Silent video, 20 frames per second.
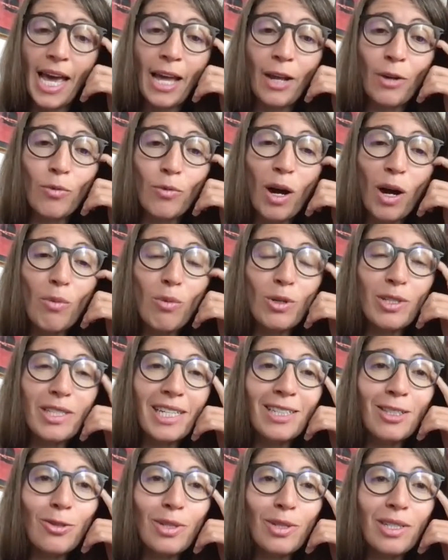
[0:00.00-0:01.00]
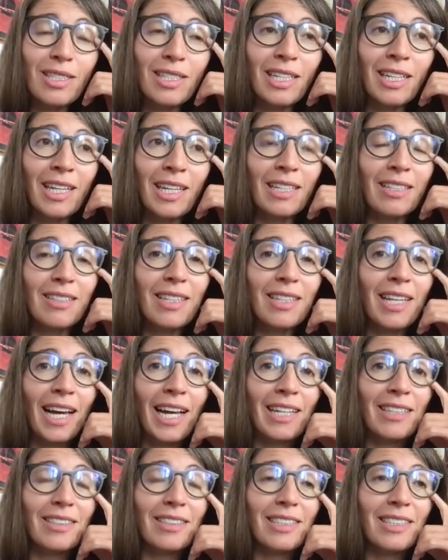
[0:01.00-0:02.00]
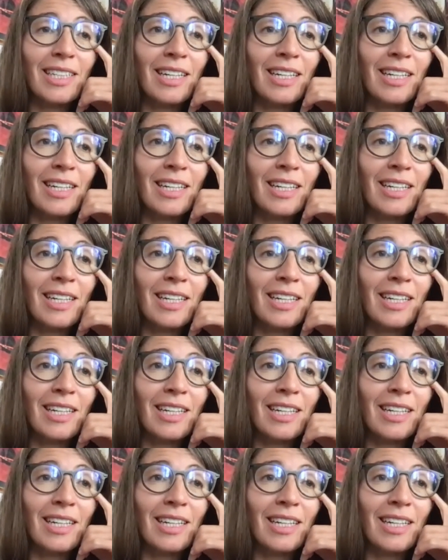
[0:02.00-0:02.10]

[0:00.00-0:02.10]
And what was interesting is that